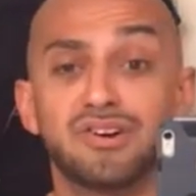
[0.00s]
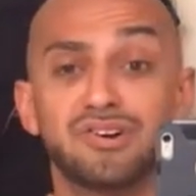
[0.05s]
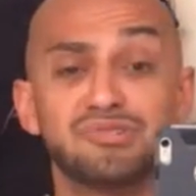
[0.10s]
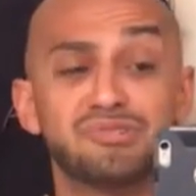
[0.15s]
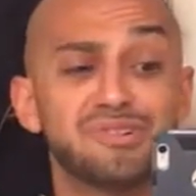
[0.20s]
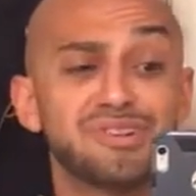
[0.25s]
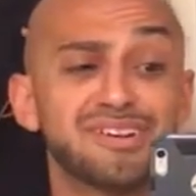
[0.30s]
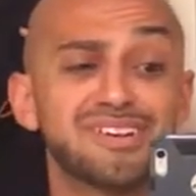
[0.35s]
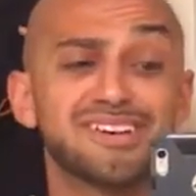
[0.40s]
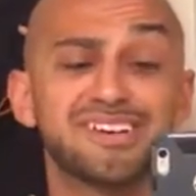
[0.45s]

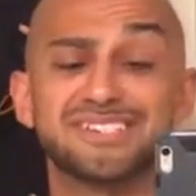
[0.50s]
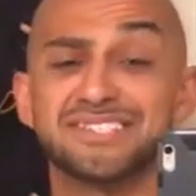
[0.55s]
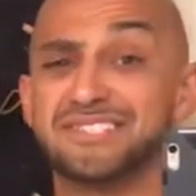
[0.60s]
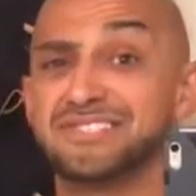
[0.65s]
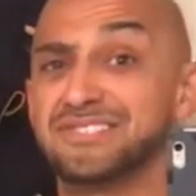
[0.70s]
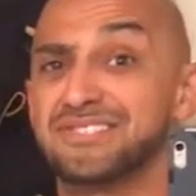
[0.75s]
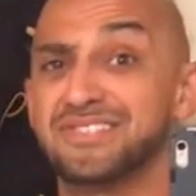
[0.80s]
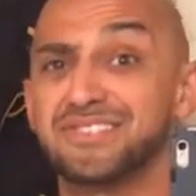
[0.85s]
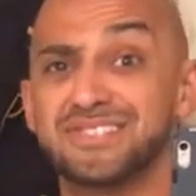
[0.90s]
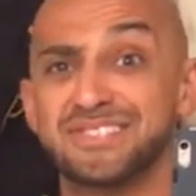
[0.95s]
Alright guys,
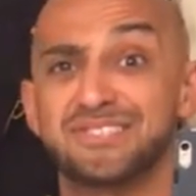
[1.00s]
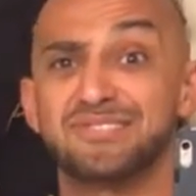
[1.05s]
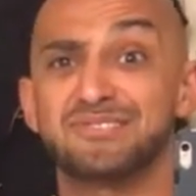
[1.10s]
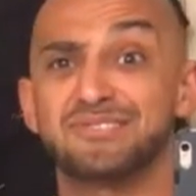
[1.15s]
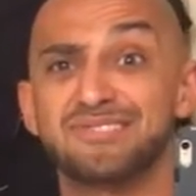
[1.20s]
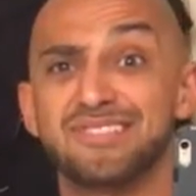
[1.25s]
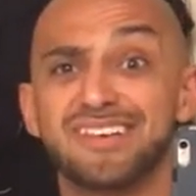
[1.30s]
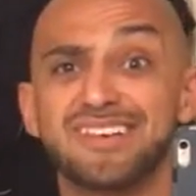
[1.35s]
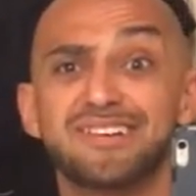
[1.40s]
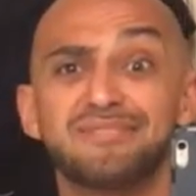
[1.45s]
it doesn't
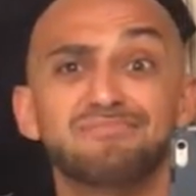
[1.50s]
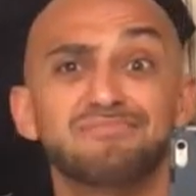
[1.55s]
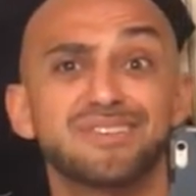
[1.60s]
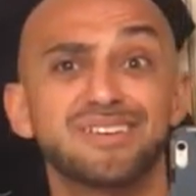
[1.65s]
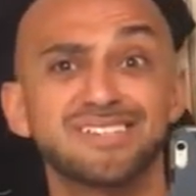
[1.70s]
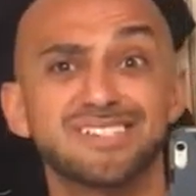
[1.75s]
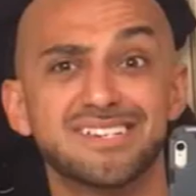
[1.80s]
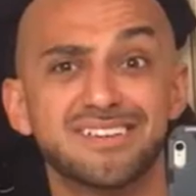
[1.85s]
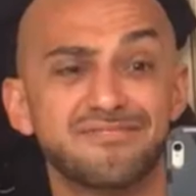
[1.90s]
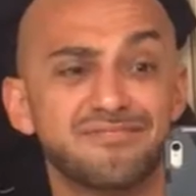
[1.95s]
look like I'm
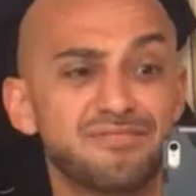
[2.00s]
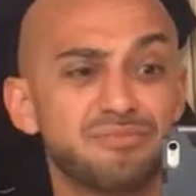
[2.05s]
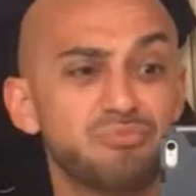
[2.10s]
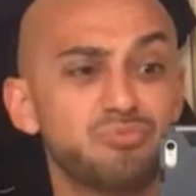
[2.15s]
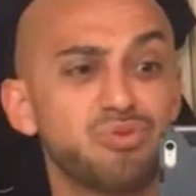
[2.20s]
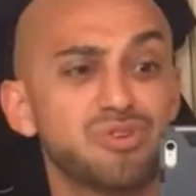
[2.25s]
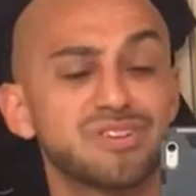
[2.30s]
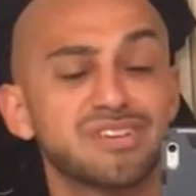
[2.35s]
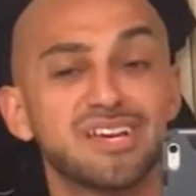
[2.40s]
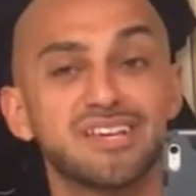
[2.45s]
budging from
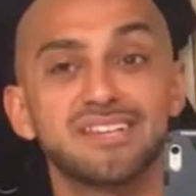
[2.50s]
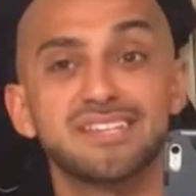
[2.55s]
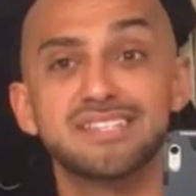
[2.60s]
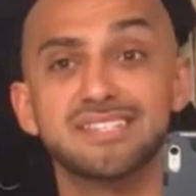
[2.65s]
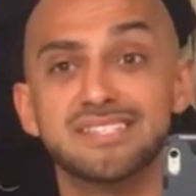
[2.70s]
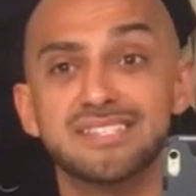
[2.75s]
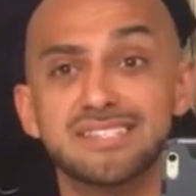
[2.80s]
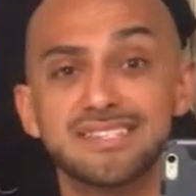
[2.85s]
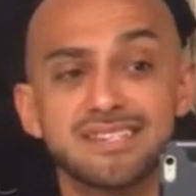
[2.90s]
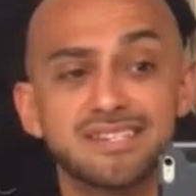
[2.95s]

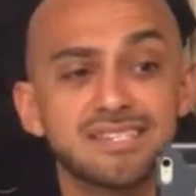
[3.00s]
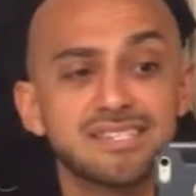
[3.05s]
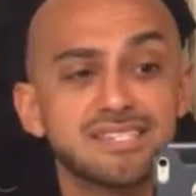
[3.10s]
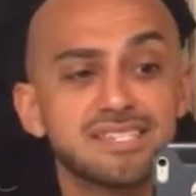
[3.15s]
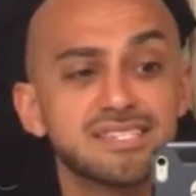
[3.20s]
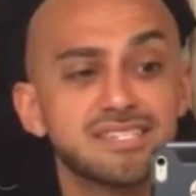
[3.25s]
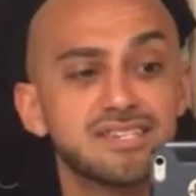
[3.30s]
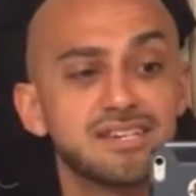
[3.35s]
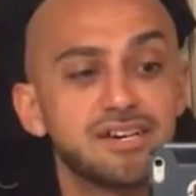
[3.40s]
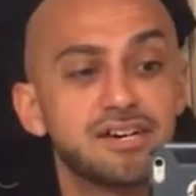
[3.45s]

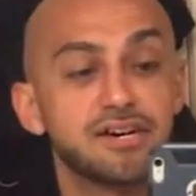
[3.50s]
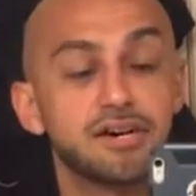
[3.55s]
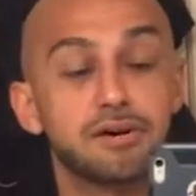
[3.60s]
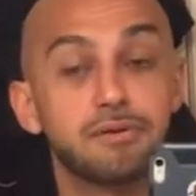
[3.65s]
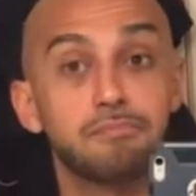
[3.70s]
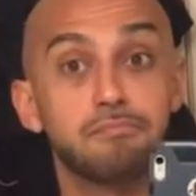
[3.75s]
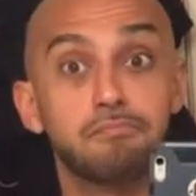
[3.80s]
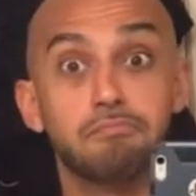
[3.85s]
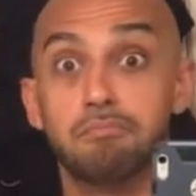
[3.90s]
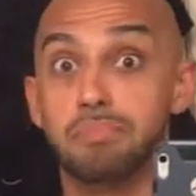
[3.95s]
196,
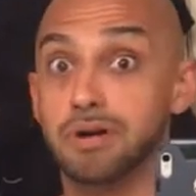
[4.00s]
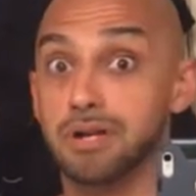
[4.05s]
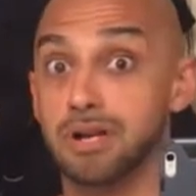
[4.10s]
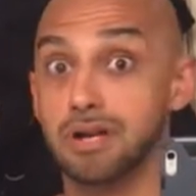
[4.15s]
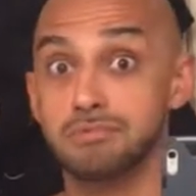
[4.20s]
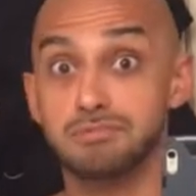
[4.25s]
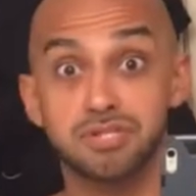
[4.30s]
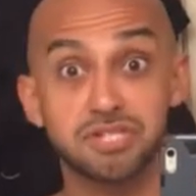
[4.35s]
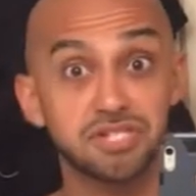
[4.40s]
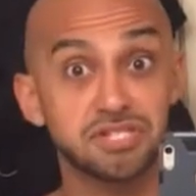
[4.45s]

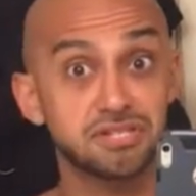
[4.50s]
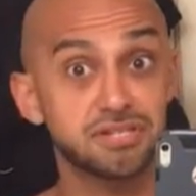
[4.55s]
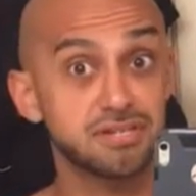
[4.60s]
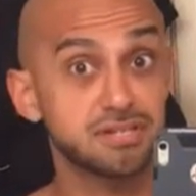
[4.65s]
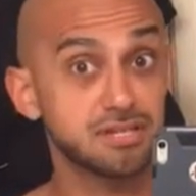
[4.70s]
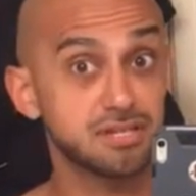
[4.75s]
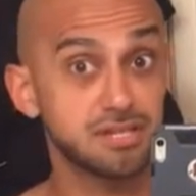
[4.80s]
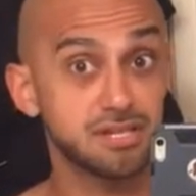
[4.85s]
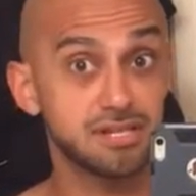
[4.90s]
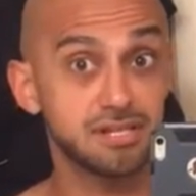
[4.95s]
but I'm just
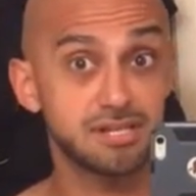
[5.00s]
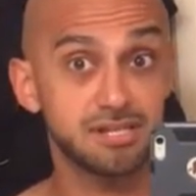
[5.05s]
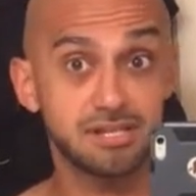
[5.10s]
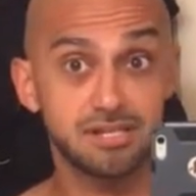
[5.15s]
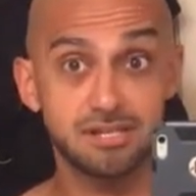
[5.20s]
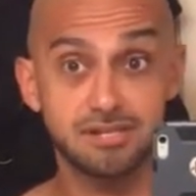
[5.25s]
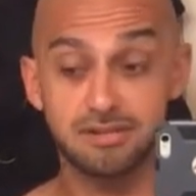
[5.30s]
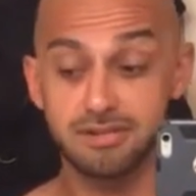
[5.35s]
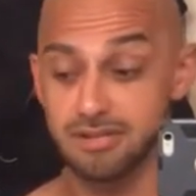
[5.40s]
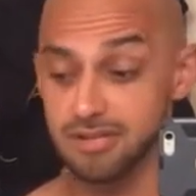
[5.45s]

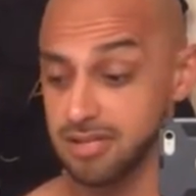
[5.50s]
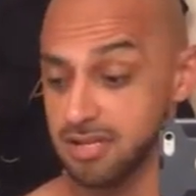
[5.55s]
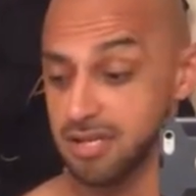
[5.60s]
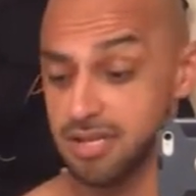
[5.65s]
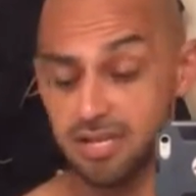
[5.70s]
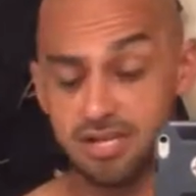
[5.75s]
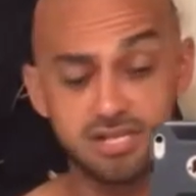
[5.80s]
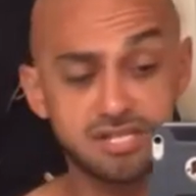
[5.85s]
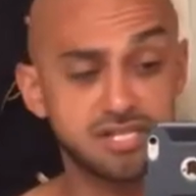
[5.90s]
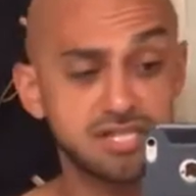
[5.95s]
gonna
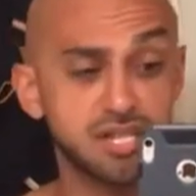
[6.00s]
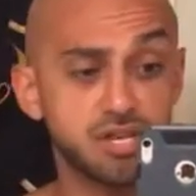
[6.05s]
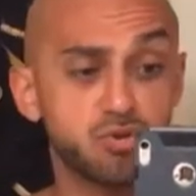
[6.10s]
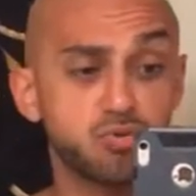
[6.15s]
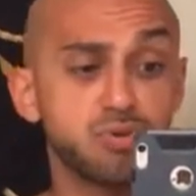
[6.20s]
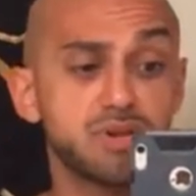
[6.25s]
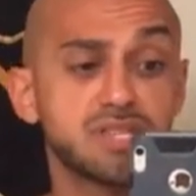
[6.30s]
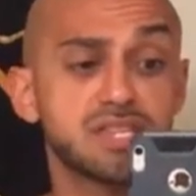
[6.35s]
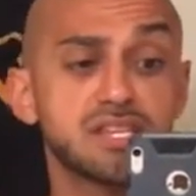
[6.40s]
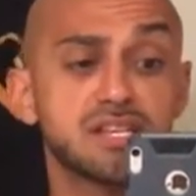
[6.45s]
stick
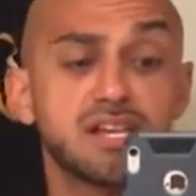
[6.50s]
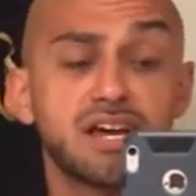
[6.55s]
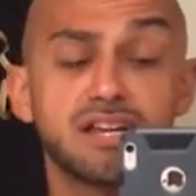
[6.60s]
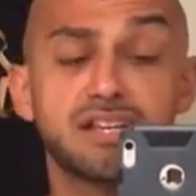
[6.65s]
with it.